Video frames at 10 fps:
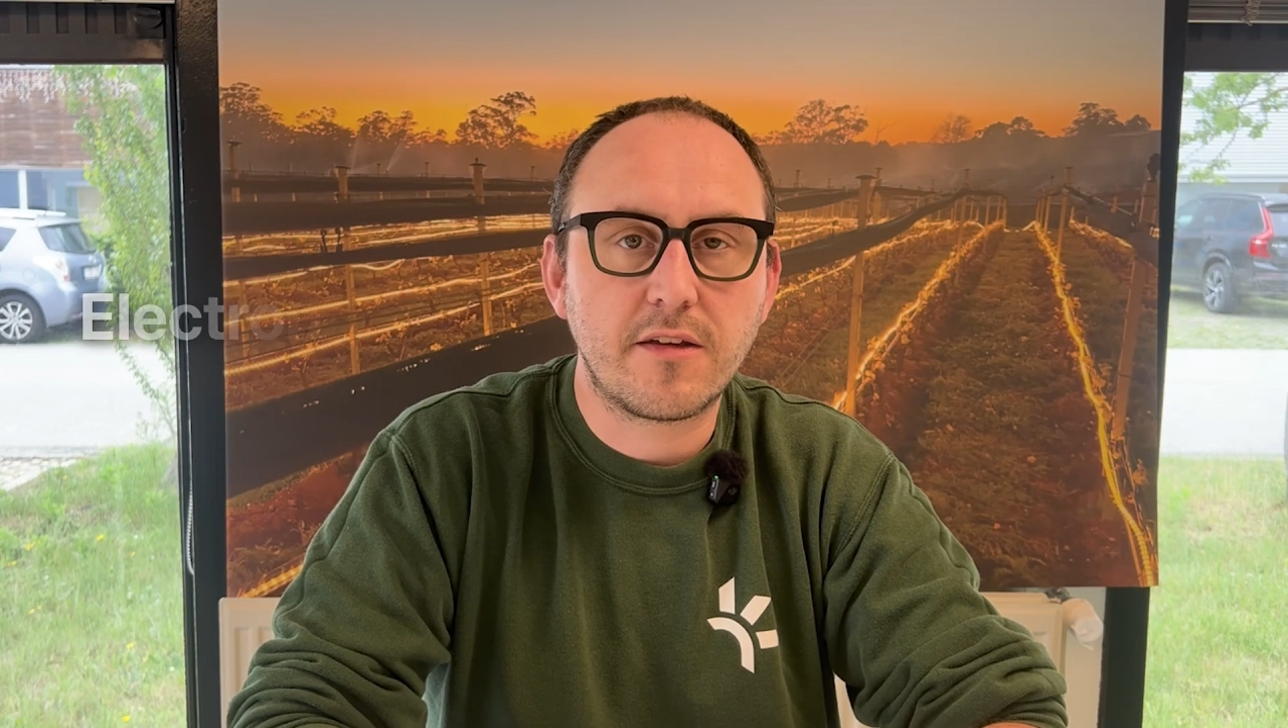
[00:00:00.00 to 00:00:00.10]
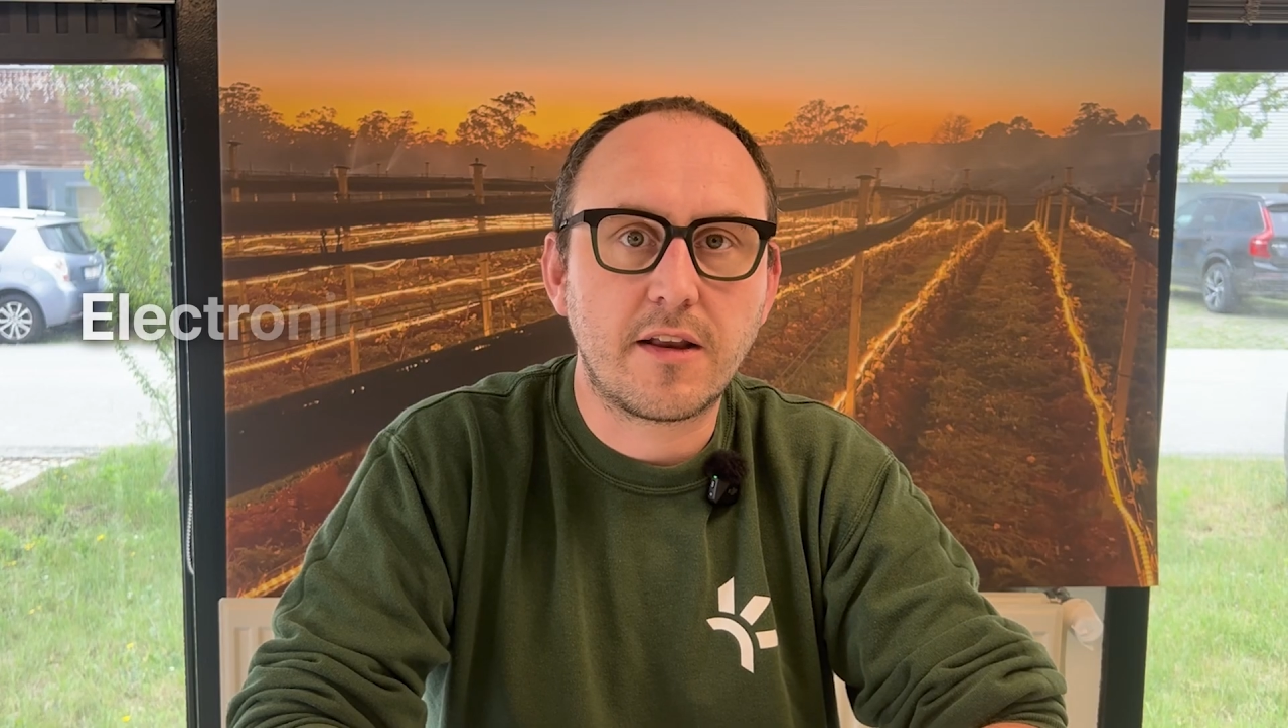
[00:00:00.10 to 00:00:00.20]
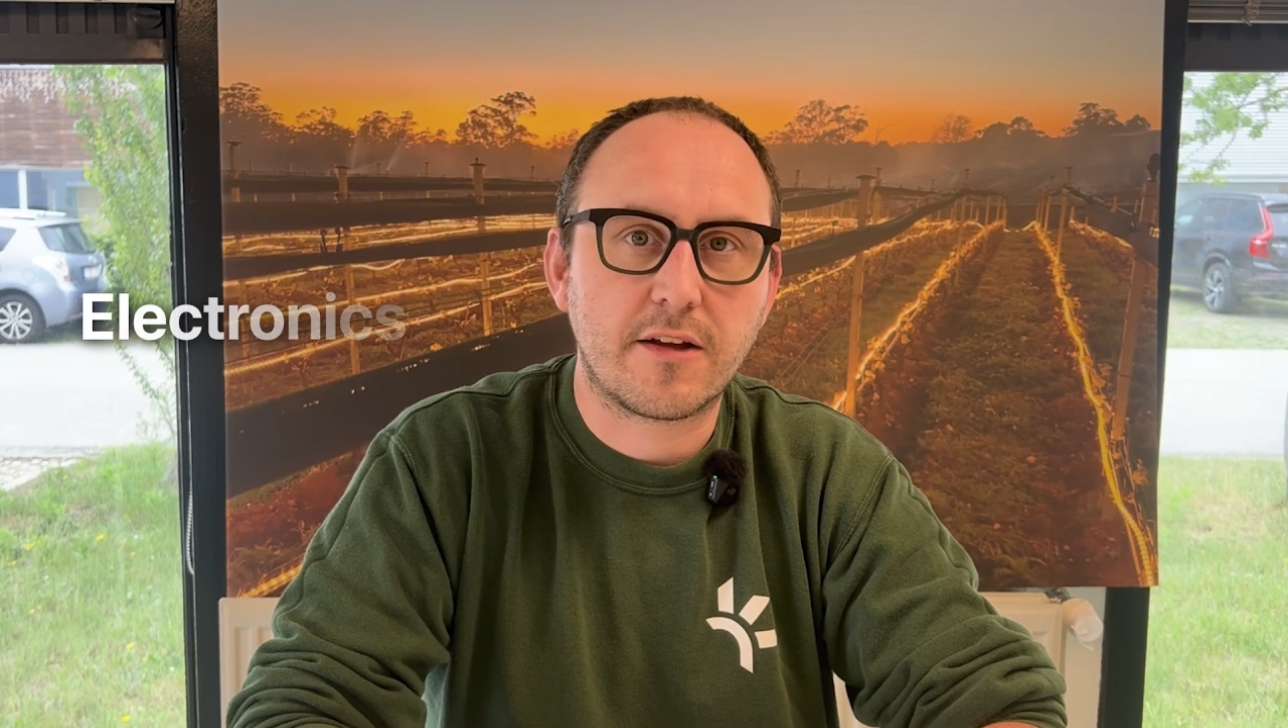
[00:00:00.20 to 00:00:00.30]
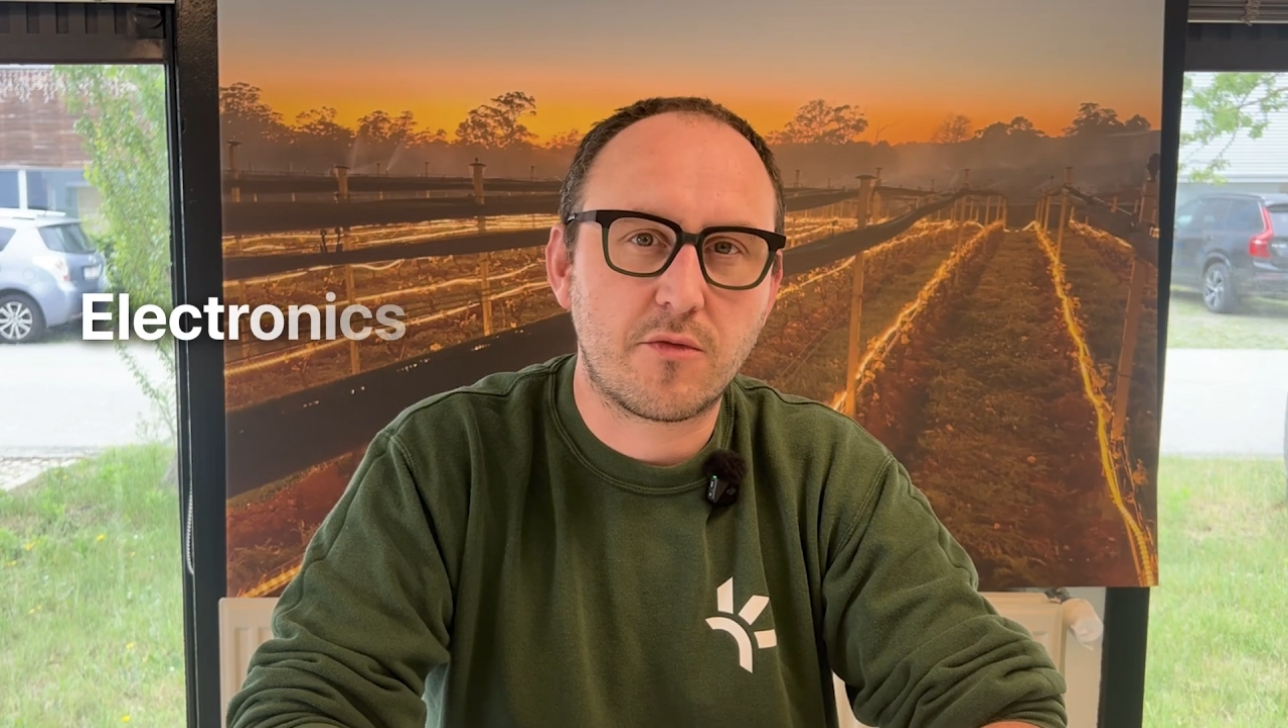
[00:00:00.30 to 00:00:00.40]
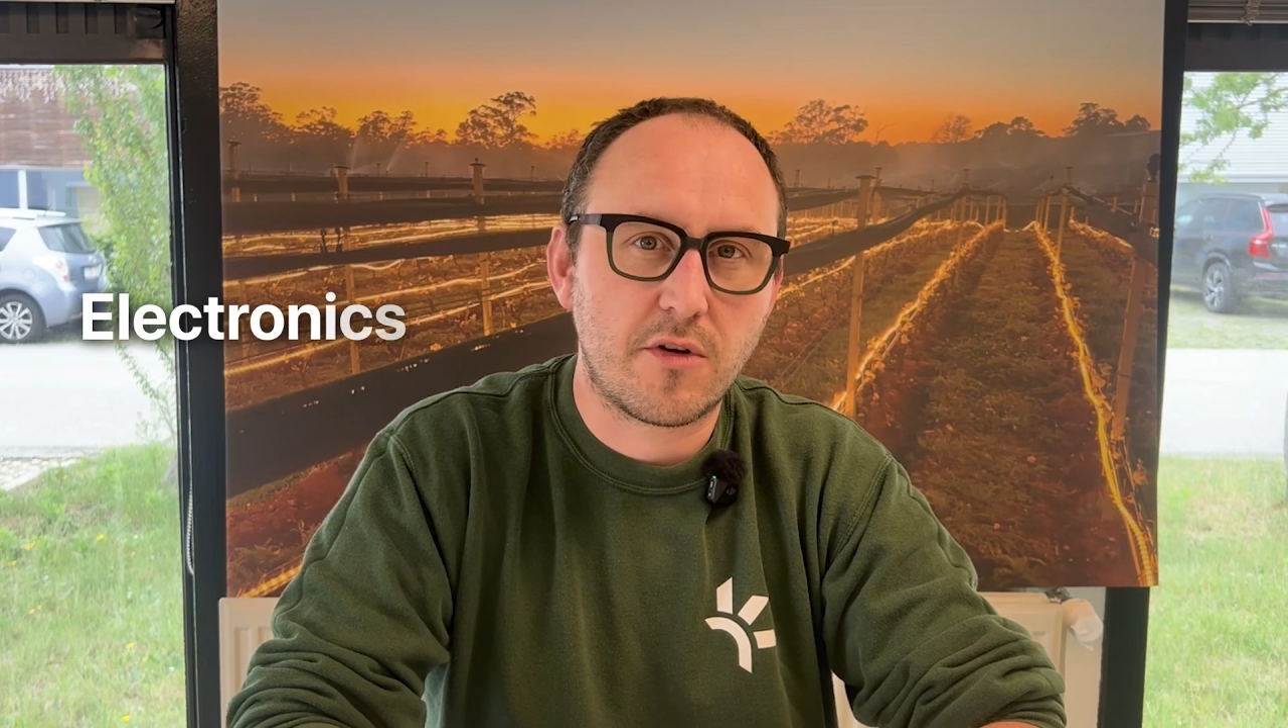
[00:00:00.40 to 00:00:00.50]

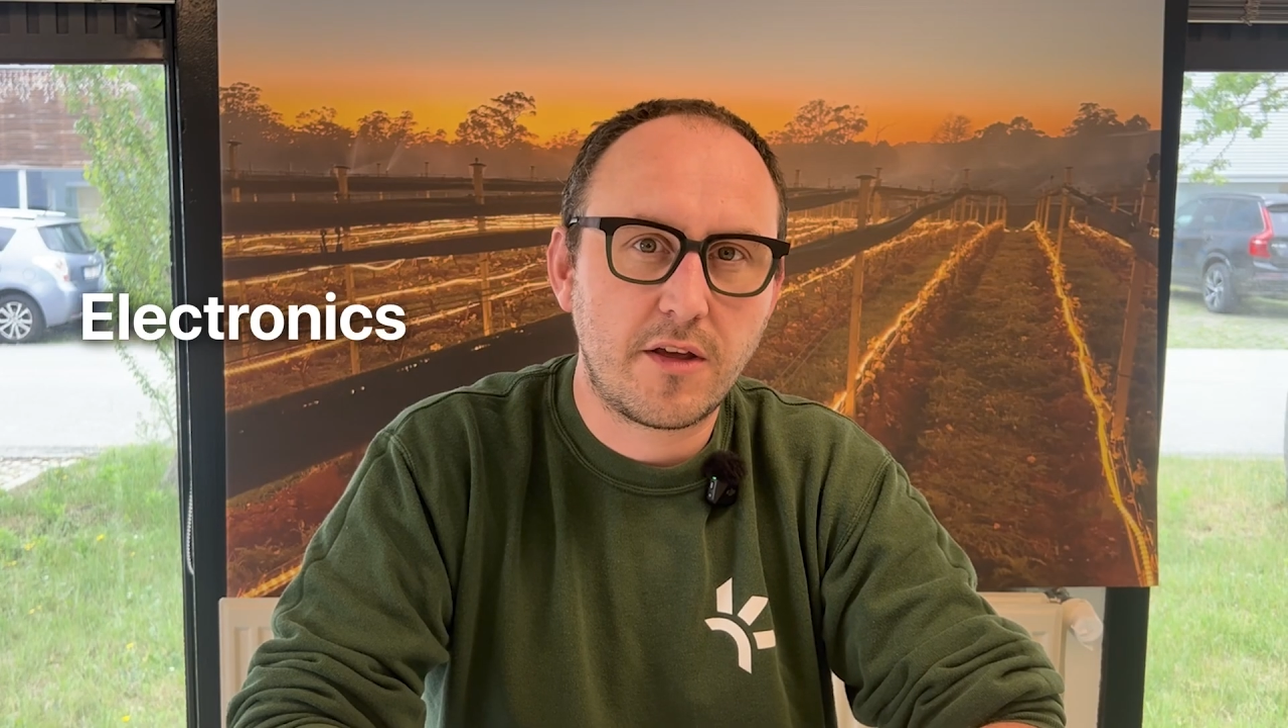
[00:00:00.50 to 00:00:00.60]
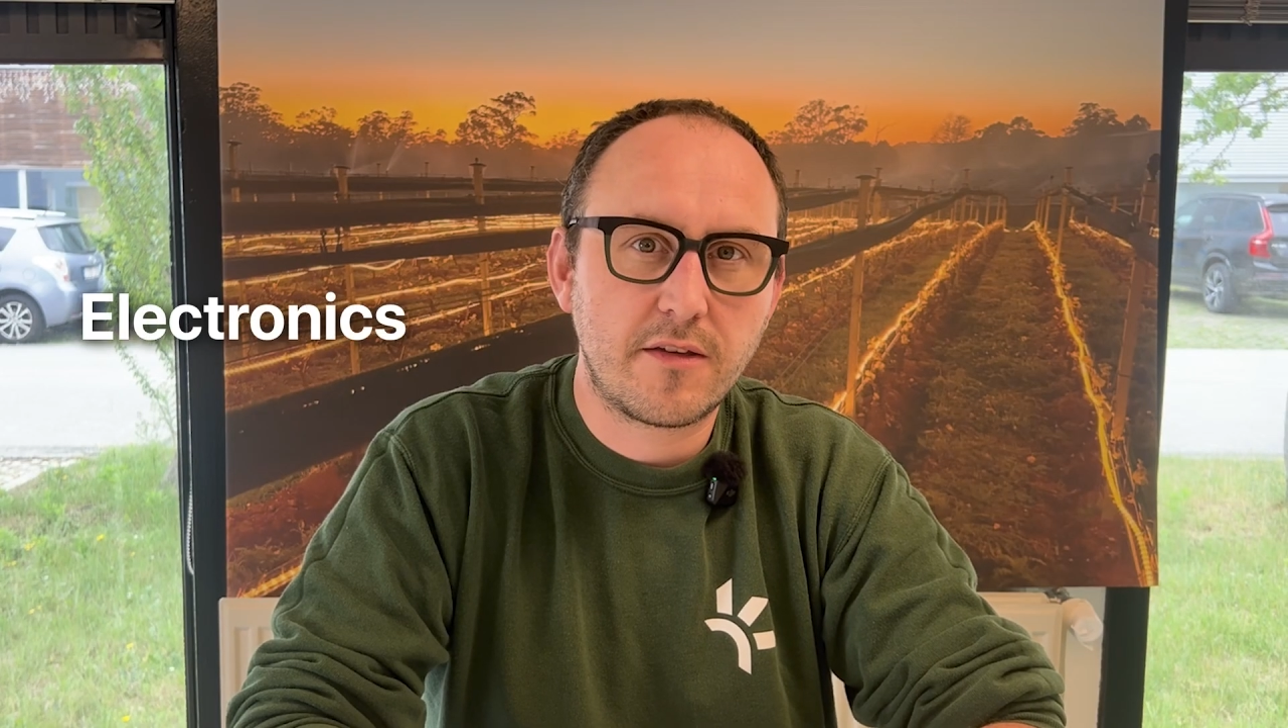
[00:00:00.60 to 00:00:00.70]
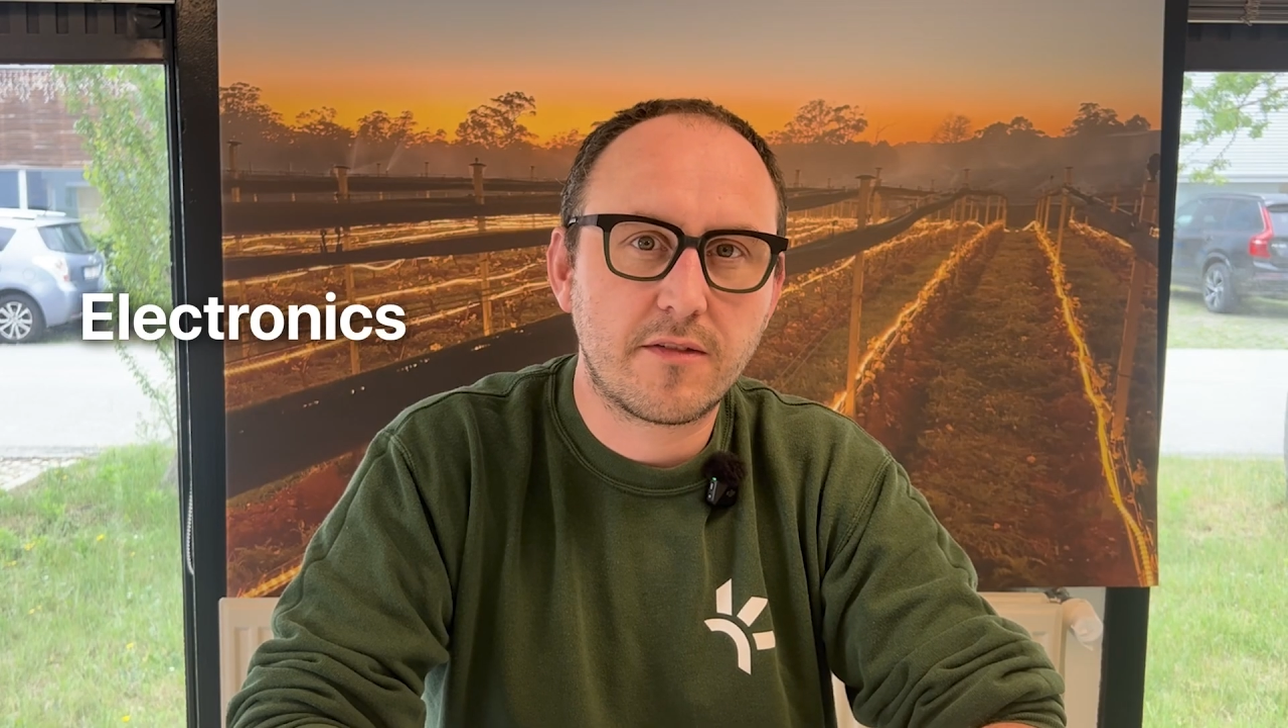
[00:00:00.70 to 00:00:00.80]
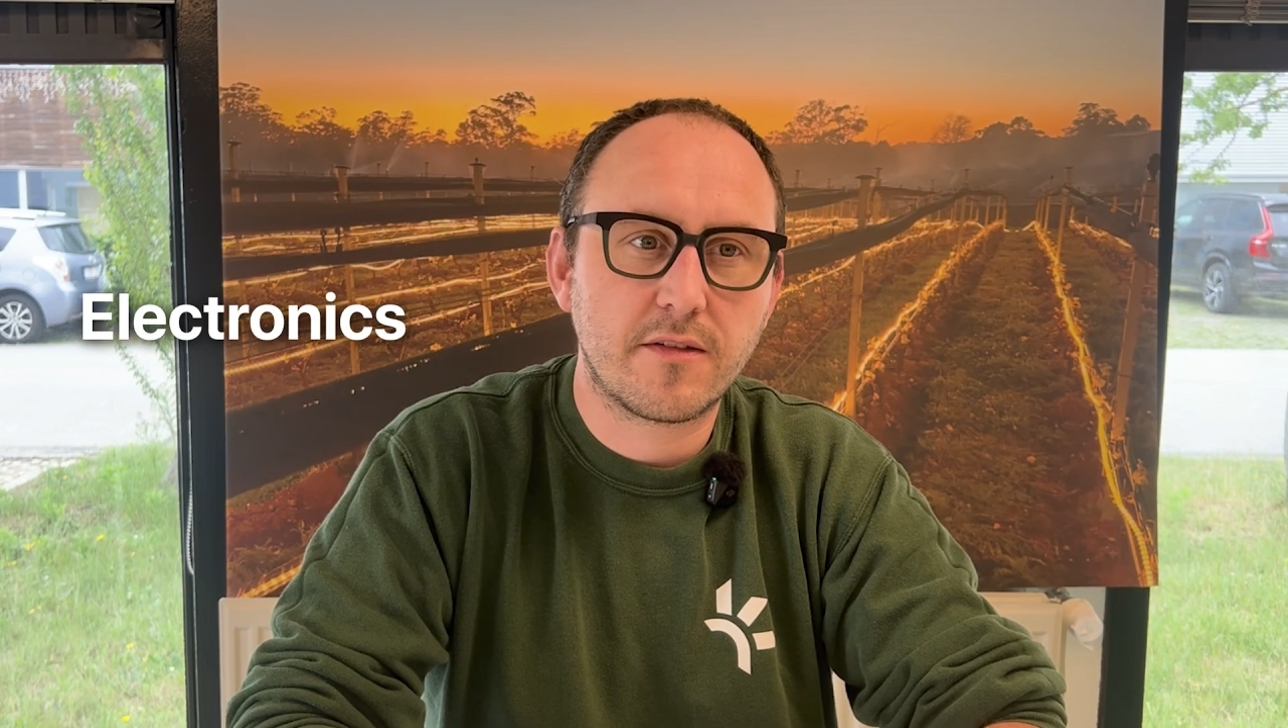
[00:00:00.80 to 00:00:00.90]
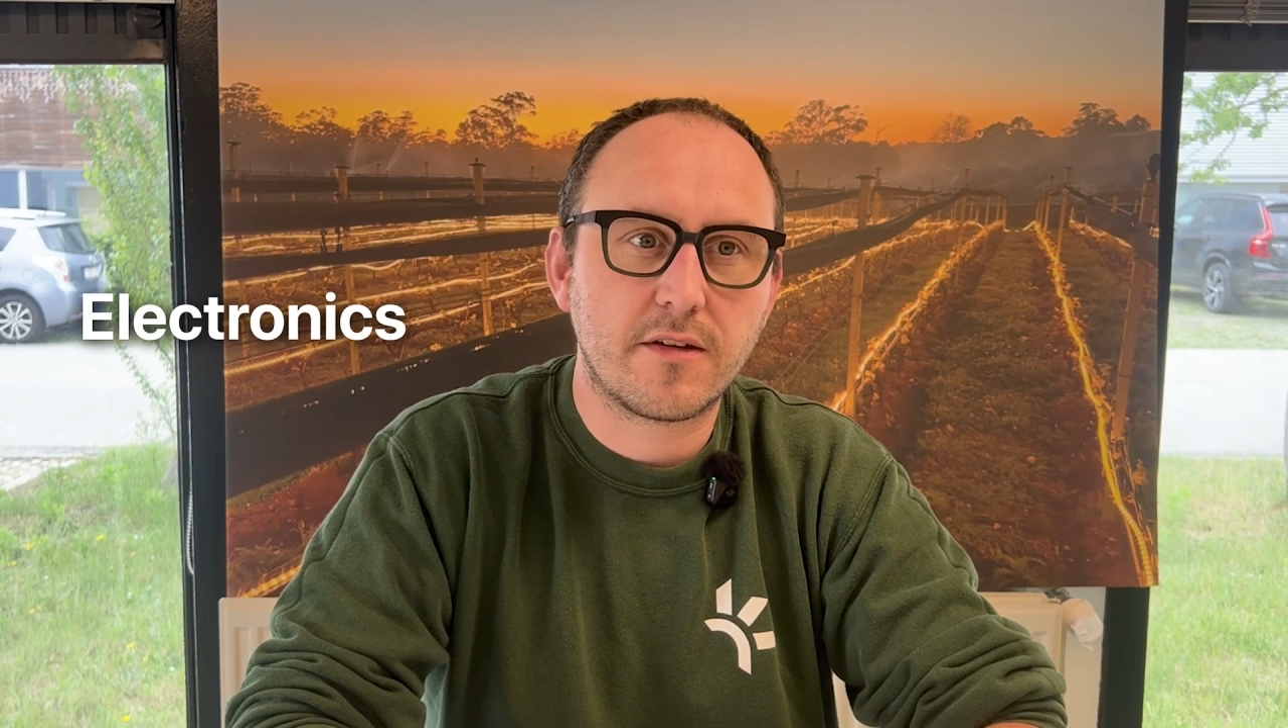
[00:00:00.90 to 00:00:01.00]
electronics,